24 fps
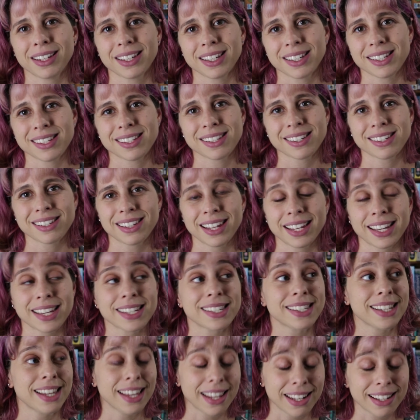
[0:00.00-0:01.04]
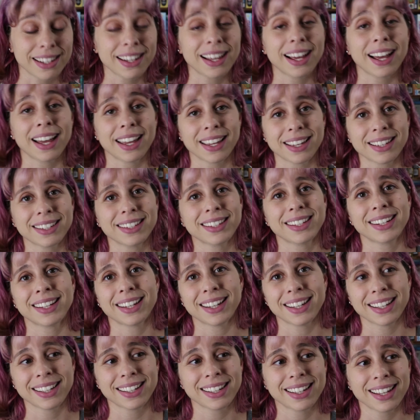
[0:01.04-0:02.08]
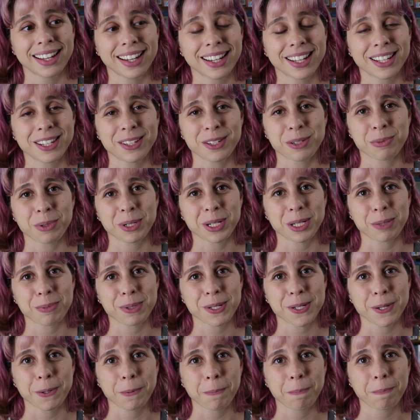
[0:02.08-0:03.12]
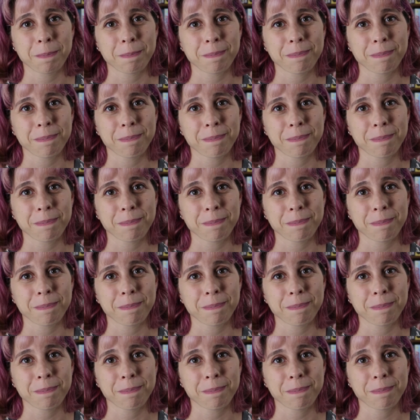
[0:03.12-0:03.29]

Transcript: Because like I said, I could use more tips too.